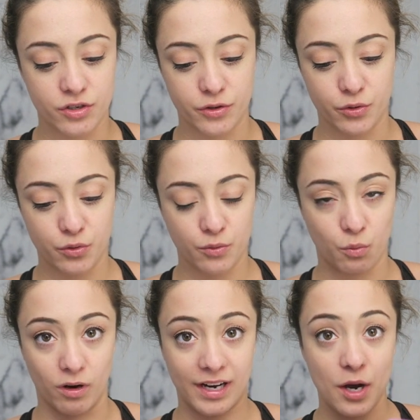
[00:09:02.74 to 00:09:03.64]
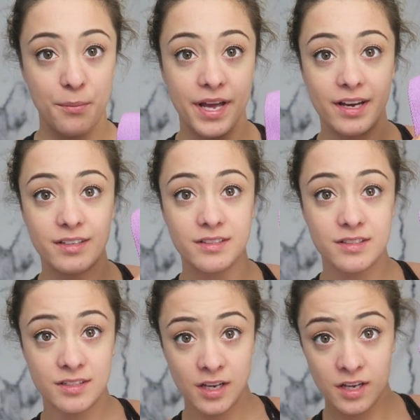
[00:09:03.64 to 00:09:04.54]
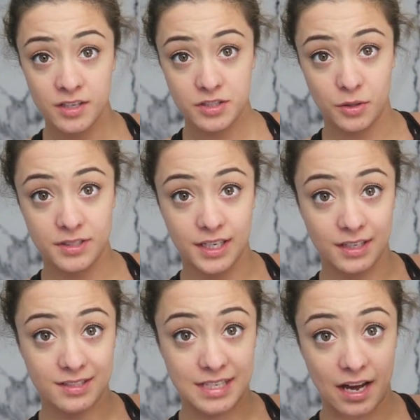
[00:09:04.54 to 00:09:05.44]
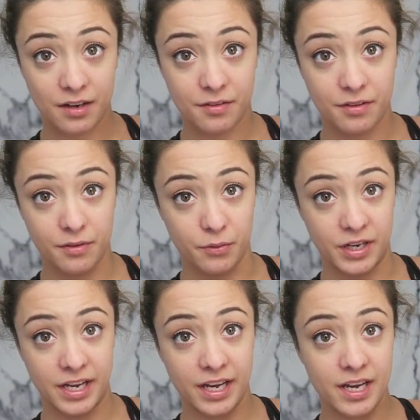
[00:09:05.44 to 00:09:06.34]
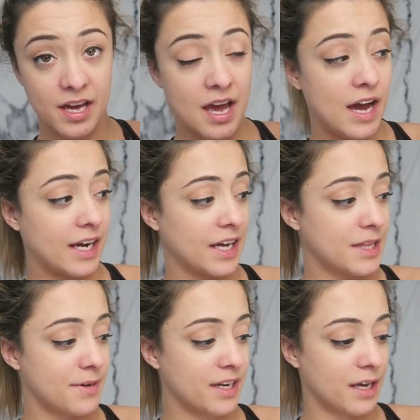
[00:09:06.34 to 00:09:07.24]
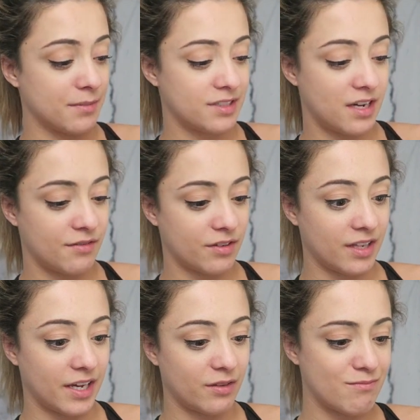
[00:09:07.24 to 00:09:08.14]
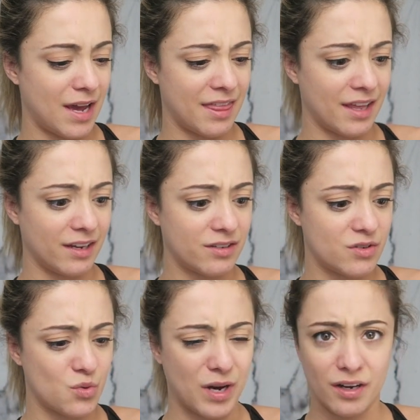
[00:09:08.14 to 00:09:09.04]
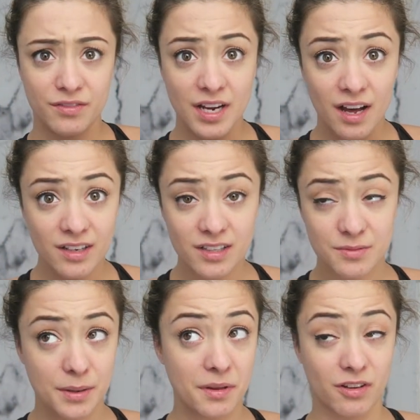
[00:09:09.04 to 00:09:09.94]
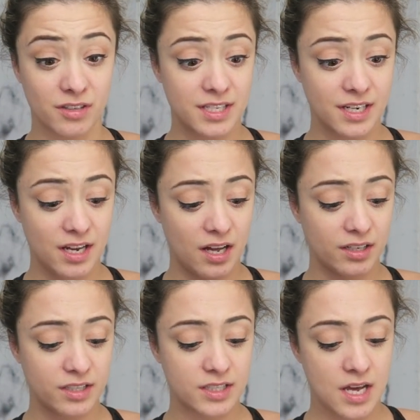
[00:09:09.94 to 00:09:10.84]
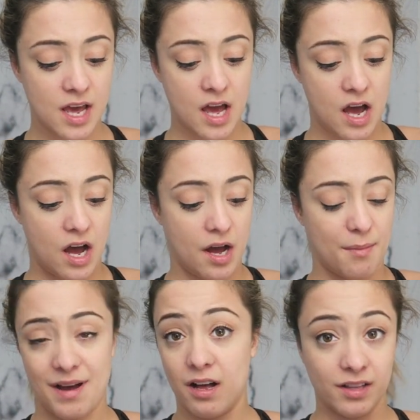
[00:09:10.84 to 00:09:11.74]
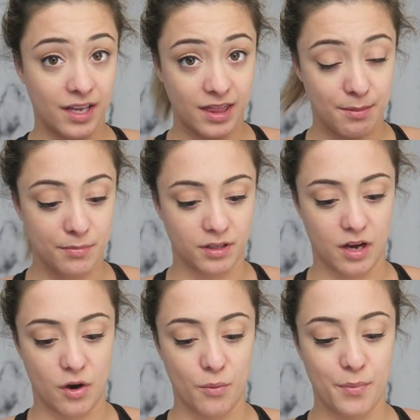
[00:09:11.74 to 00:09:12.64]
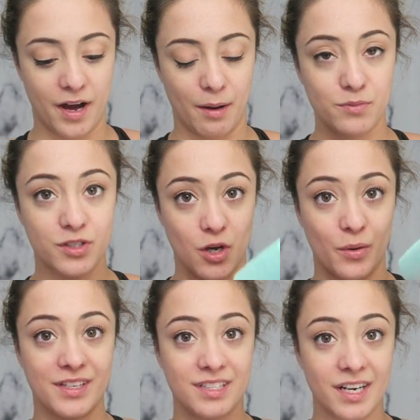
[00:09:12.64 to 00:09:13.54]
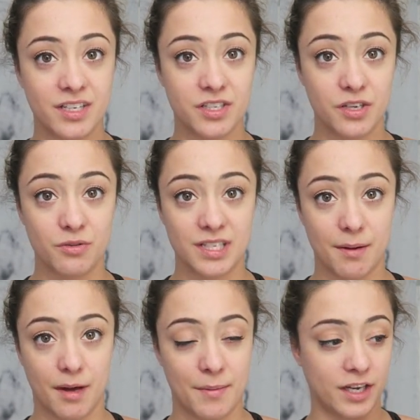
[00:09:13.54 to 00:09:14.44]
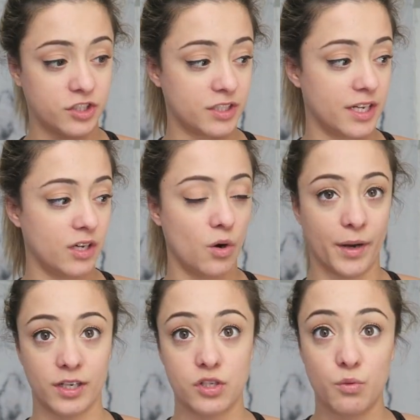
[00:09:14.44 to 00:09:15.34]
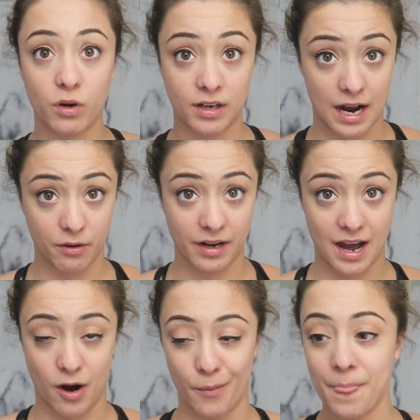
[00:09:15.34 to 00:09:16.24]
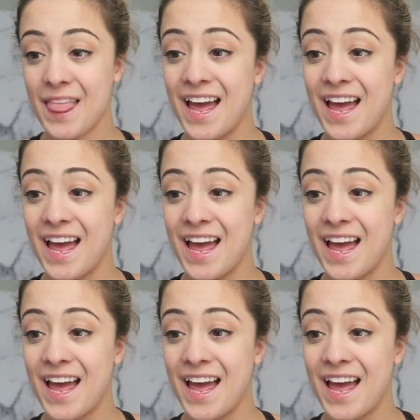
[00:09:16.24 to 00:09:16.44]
new workout bands. So it's like a set of three. I got them on Amazon for like, I think $12, maybe $13. Um, I'll link them below, but I'm so excited to use them. I'm actually going to work out now.